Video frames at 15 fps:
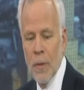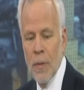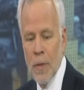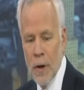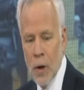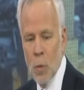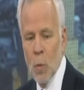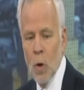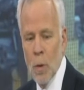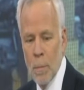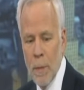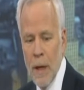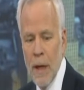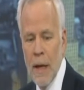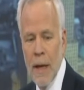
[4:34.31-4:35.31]
There will
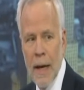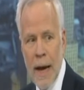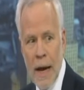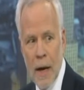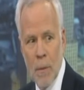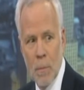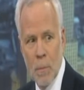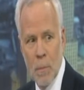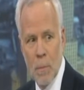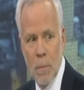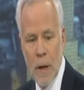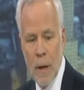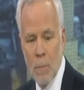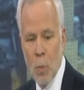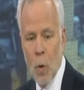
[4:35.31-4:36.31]
be an
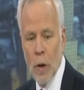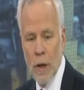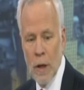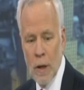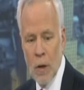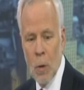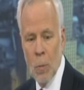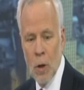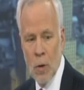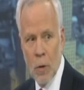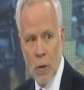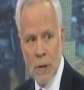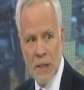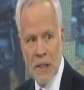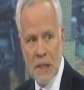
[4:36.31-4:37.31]
important global
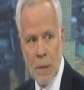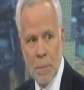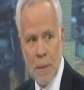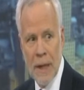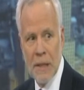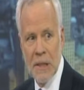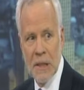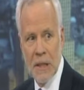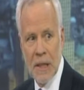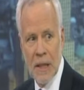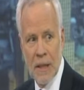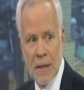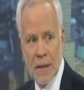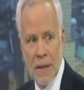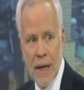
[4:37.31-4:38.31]
currency based
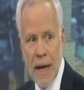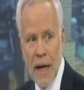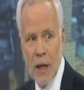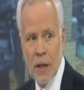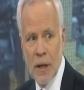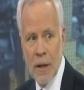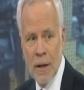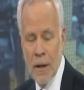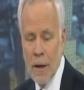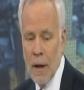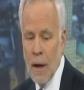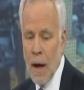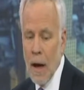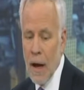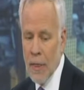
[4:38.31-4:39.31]
in Asia.
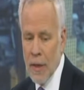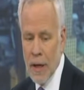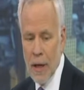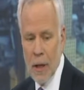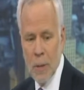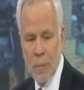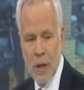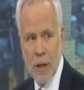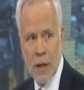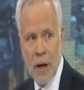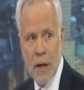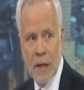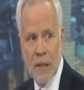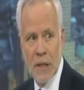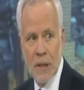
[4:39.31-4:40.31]
I think it'll be
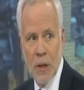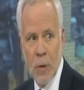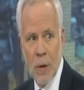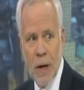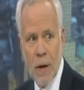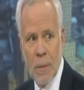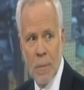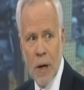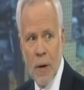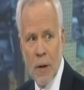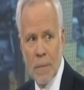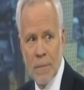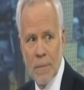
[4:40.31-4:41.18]
China's, no doubt about it.